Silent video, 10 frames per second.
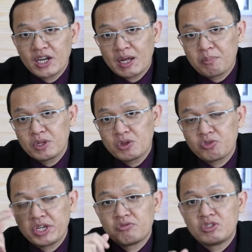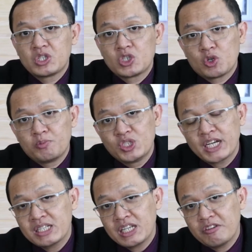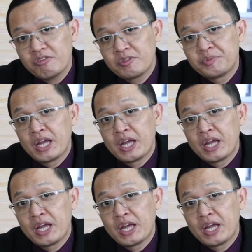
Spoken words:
number 3, research objective,